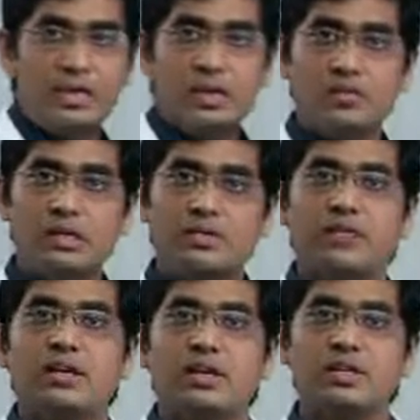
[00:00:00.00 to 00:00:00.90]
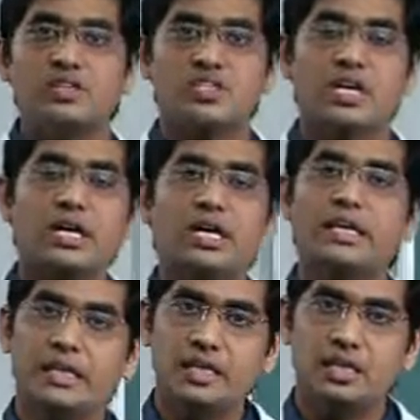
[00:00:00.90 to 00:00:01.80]
there is a
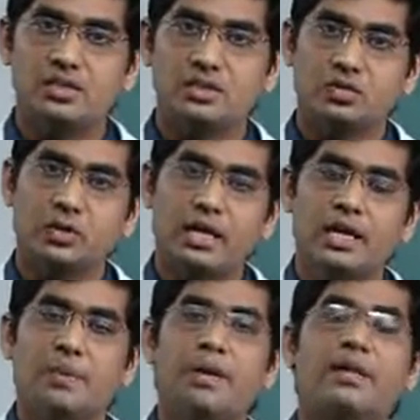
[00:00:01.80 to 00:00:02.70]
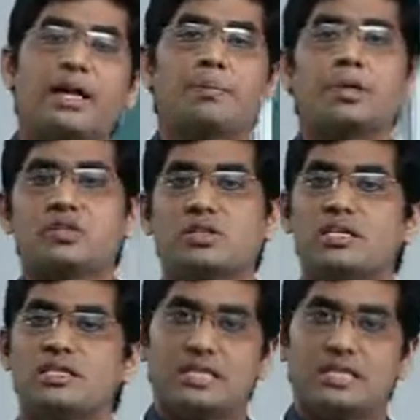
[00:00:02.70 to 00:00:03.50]
shrunken kidneys, you can label that patient as a